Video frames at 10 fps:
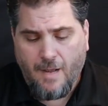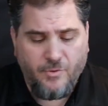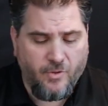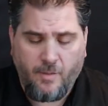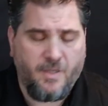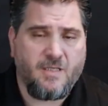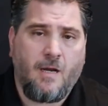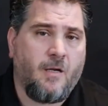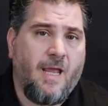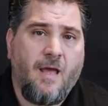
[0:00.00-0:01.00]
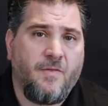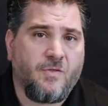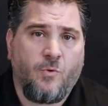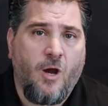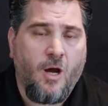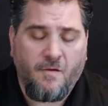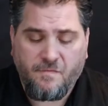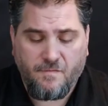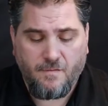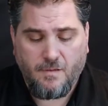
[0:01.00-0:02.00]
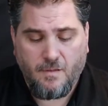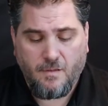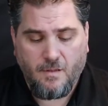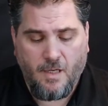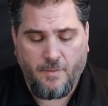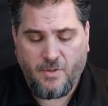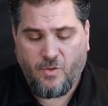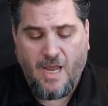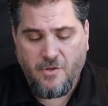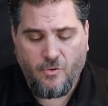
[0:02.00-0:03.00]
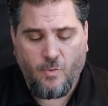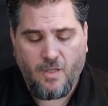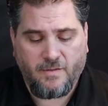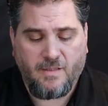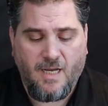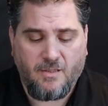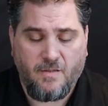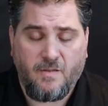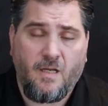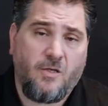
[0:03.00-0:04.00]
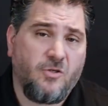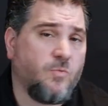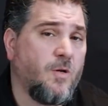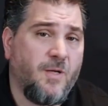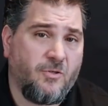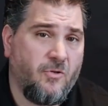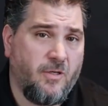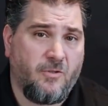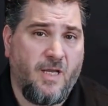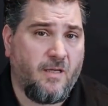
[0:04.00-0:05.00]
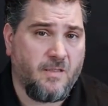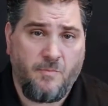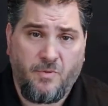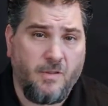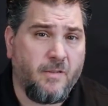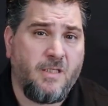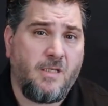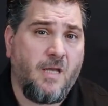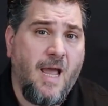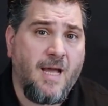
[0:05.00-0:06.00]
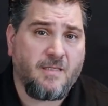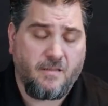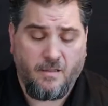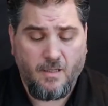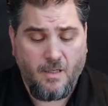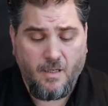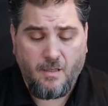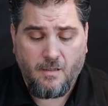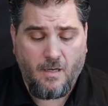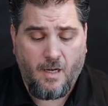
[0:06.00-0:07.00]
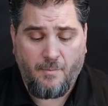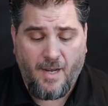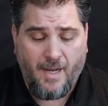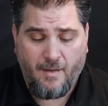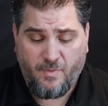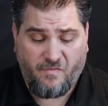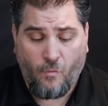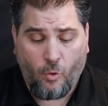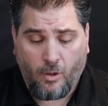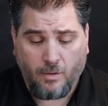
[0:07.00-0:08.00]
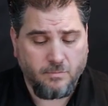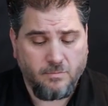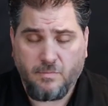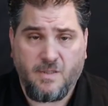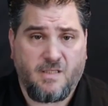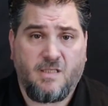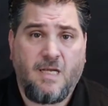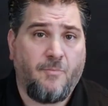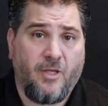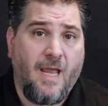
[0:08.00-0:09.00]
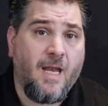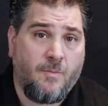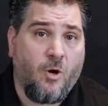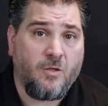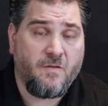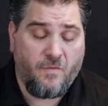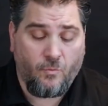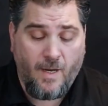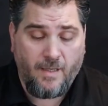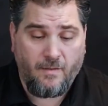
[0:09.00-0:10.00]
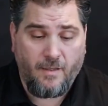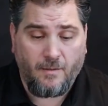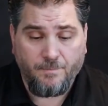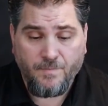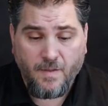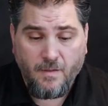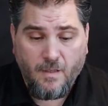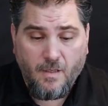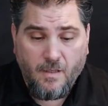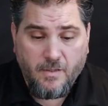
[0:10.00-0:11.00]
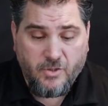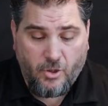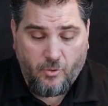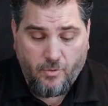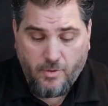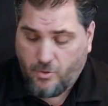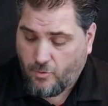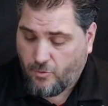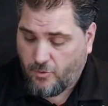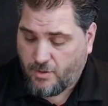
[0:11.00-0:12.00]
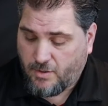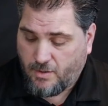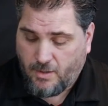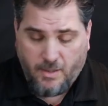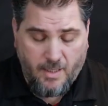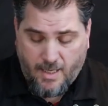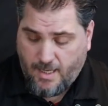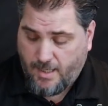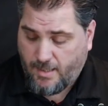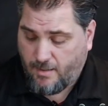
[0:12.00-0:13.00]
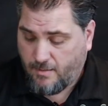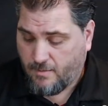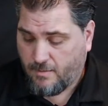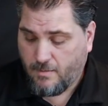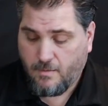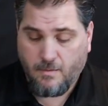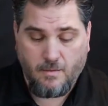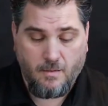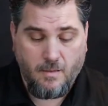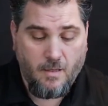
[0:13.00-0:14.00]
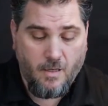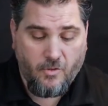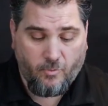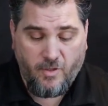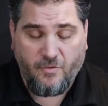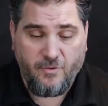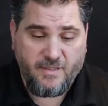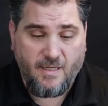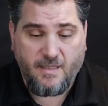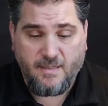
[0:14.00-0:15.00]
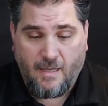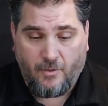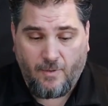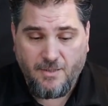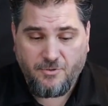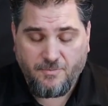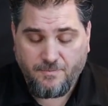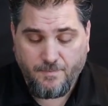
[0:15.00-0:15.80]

doing it because I already had this one off. You can do it while it's attached to the tank. You just want to make sure that your tank is completely degassed before disassembling any parts of your regulator. So you're going to need a 3/32 Allen wrench,